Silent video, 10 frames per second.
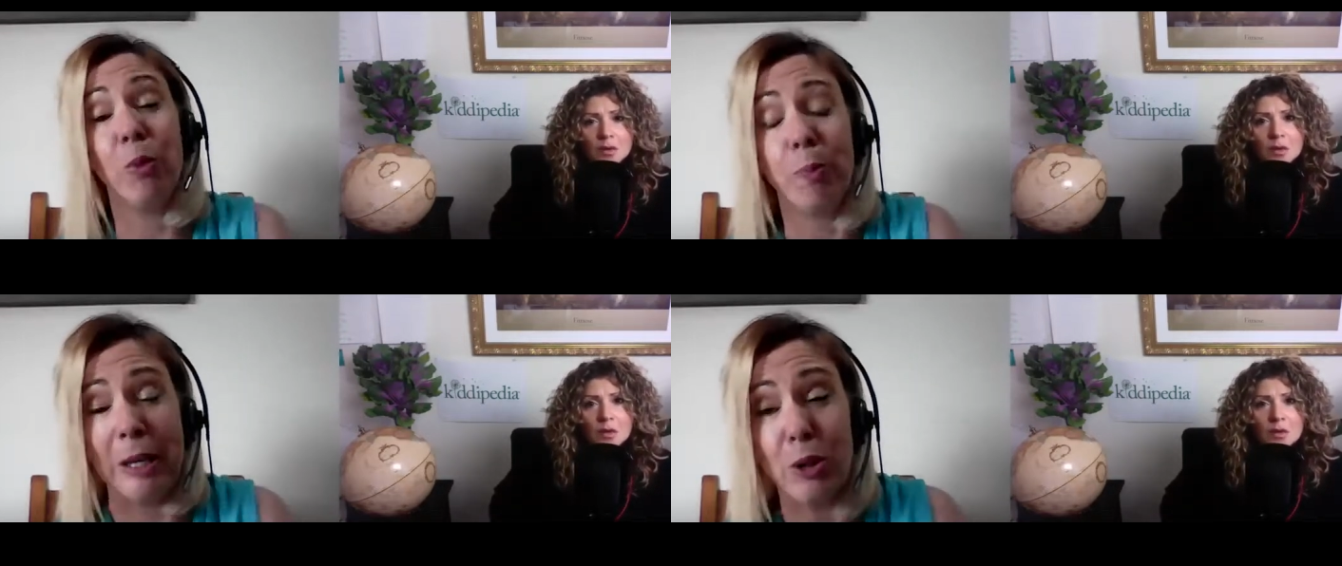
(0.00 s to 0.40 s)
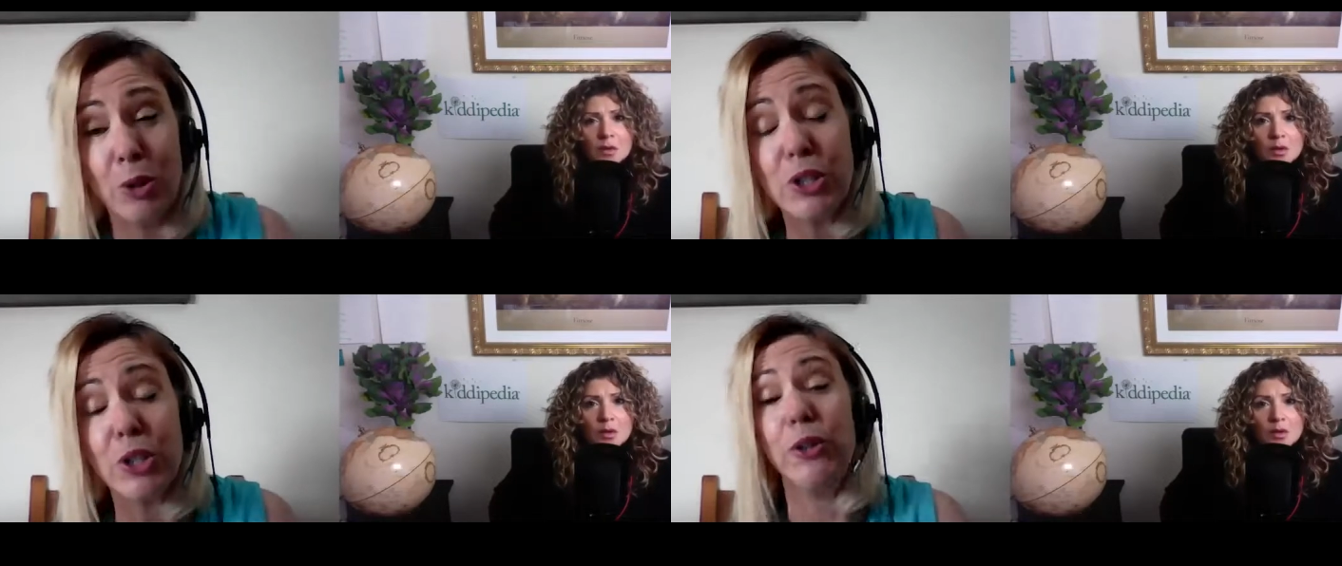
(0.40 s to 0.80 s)

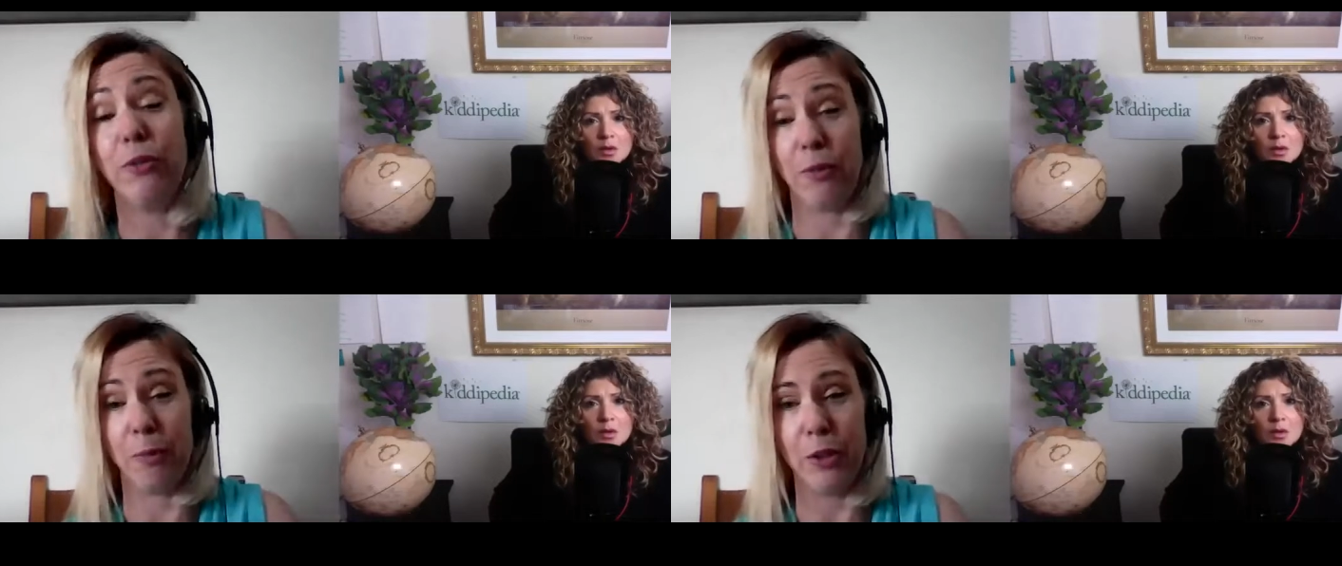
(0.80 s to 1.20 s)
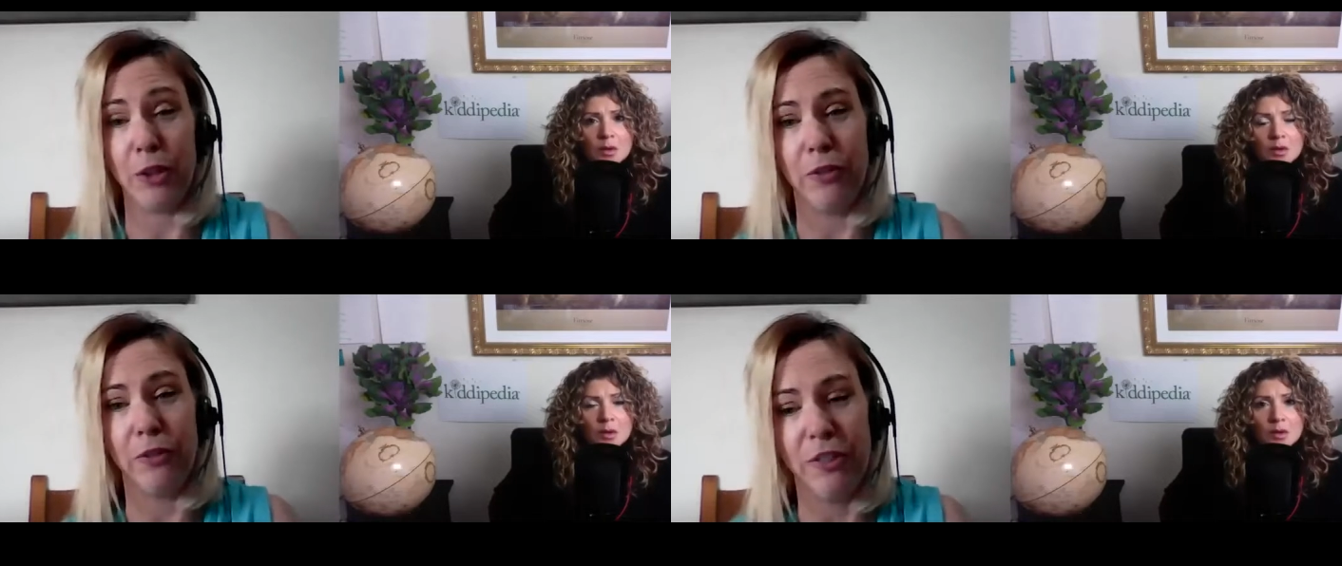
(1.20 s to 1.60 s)
Speaker 1: because you've
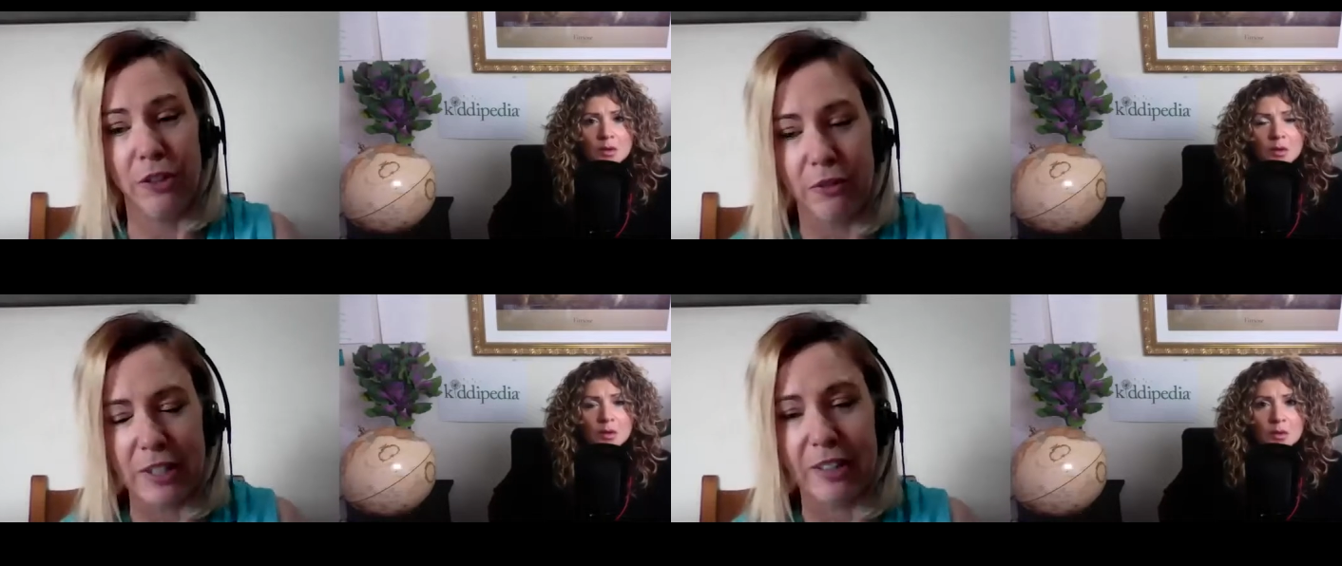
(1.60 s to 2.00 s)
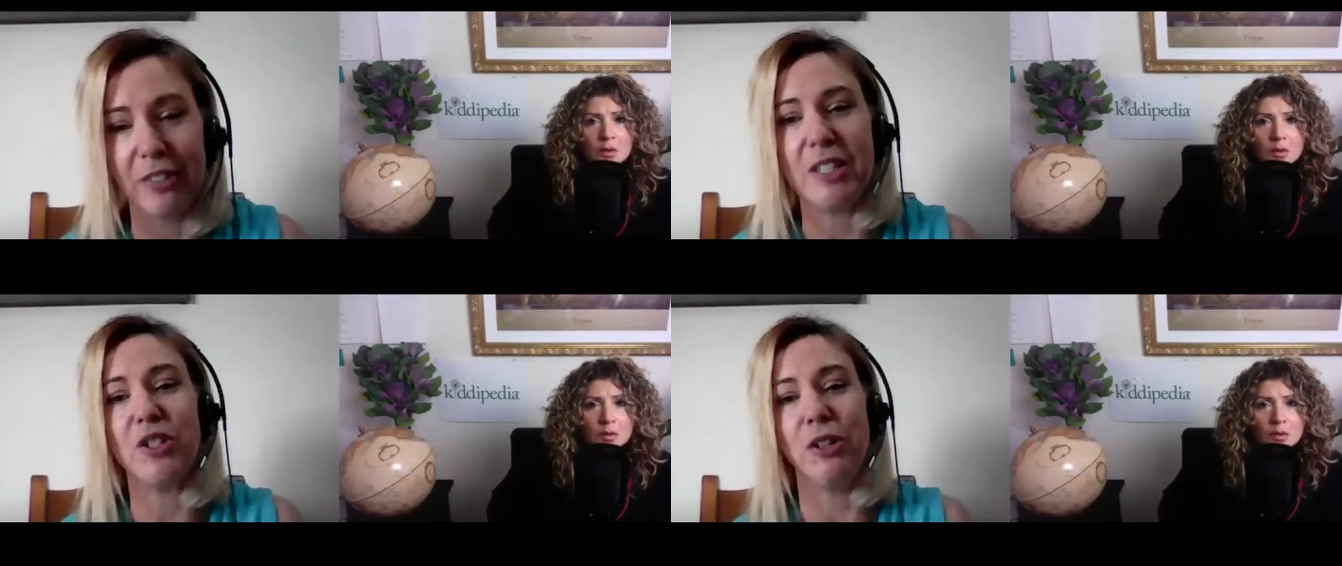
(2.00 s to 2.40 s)
you've you've done
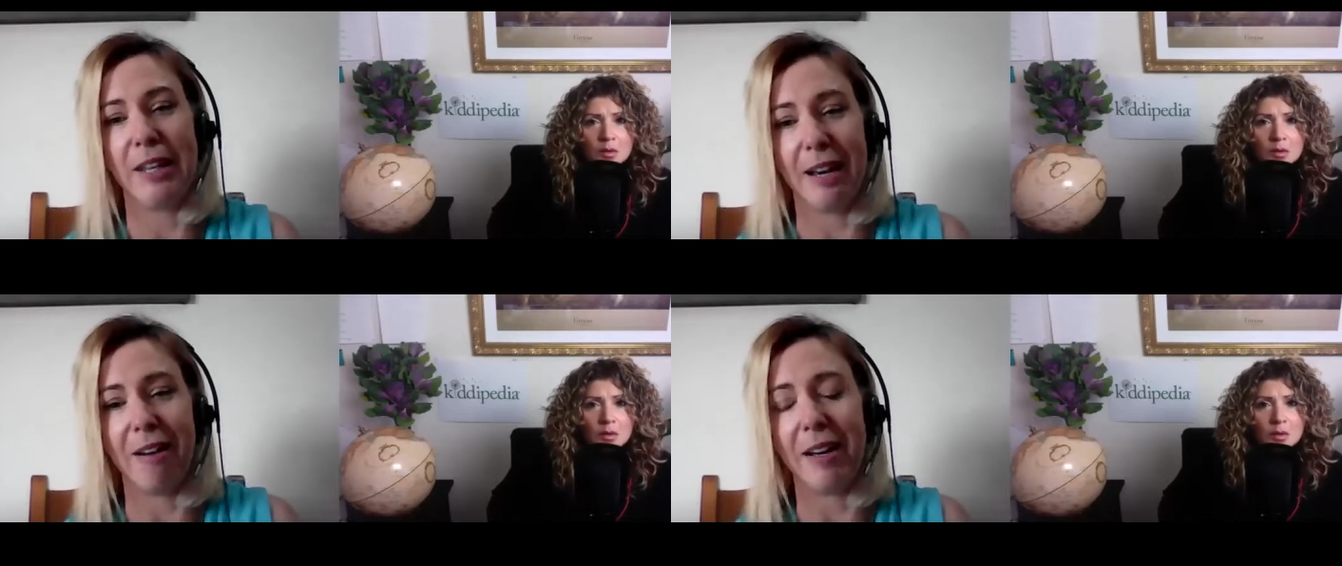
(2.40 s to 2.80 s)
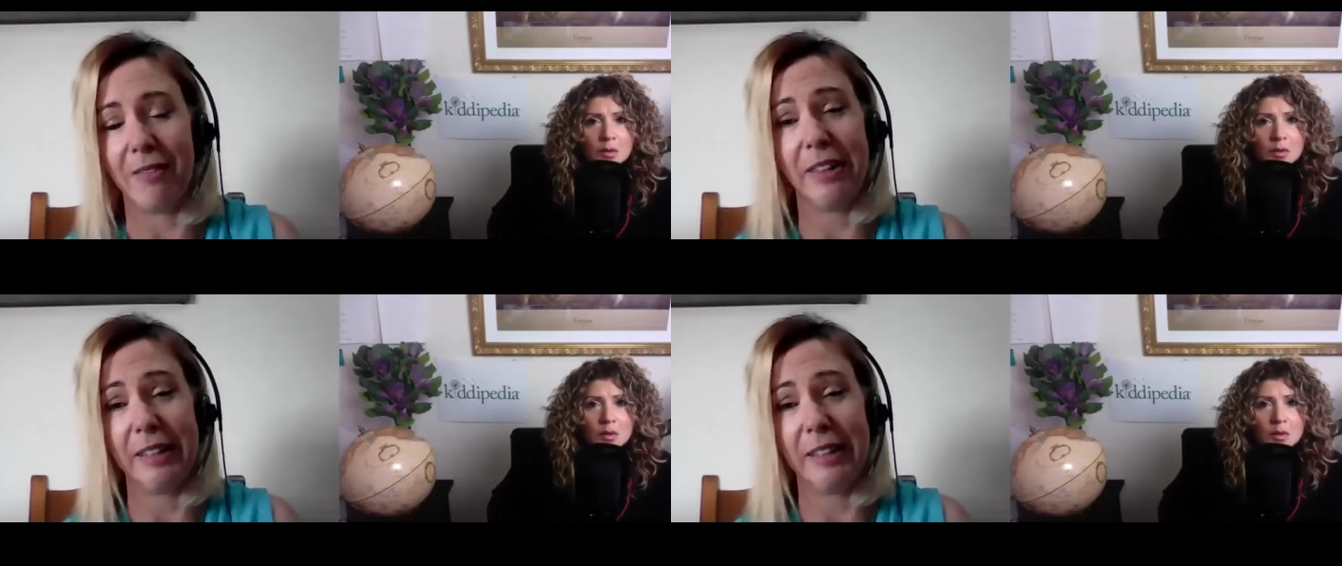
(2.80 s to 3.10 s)
this you now have